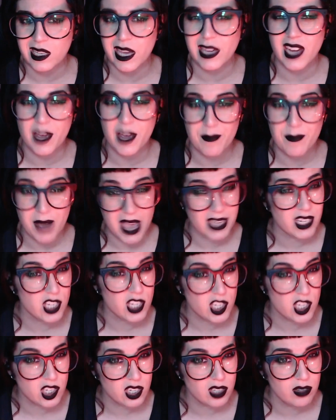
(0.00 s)
And I
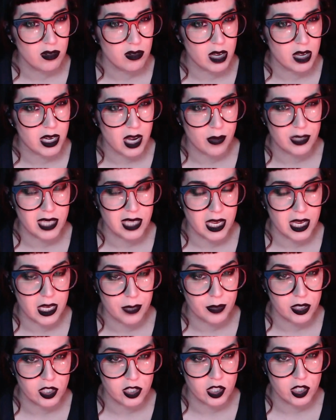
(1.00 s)
managed to and I was
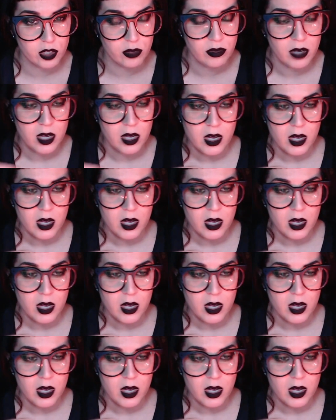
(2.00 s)
able to.